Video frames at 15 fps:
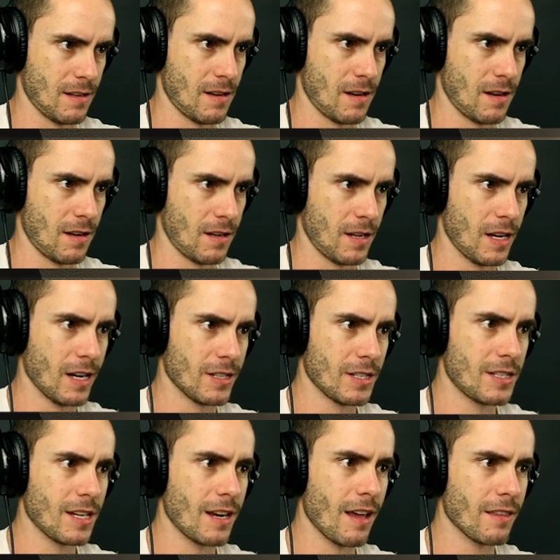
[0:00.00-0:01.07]
Ugh, ah,
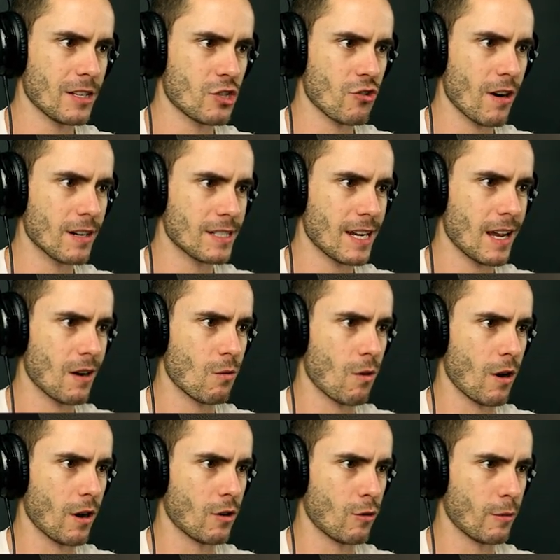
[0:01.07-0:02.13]
just another drunk day at
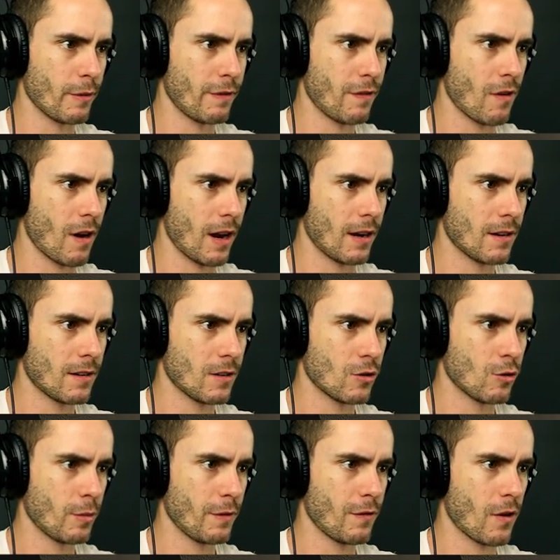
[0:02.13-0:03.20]
work. We'll be fine.
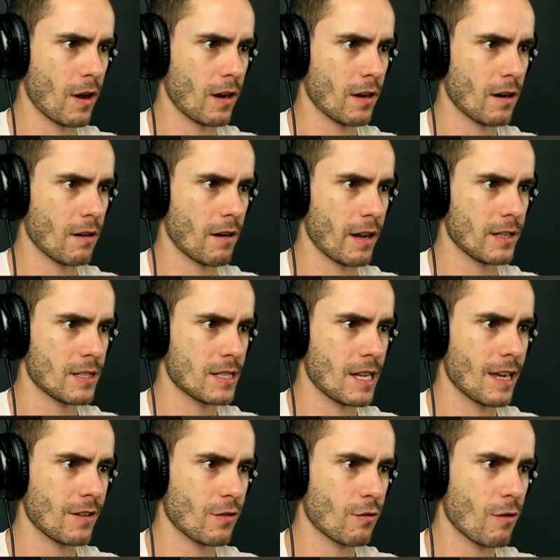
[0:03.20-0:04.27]
We'll be fine. All right, just
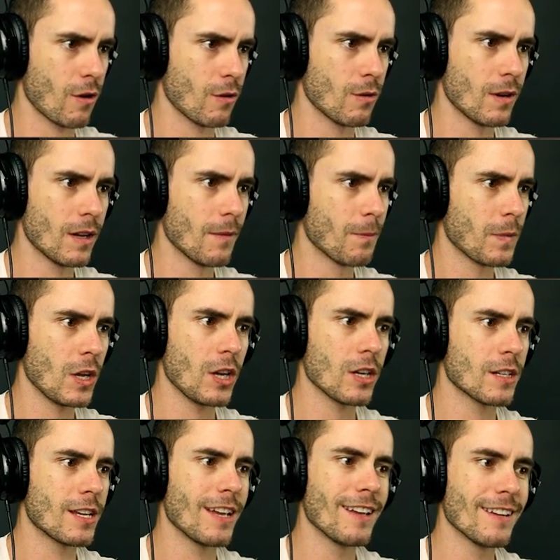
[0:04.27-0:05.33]
get through. You
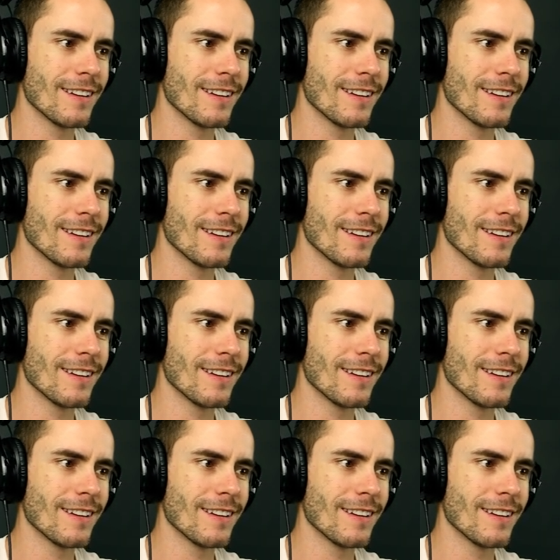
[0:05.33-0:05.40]
can.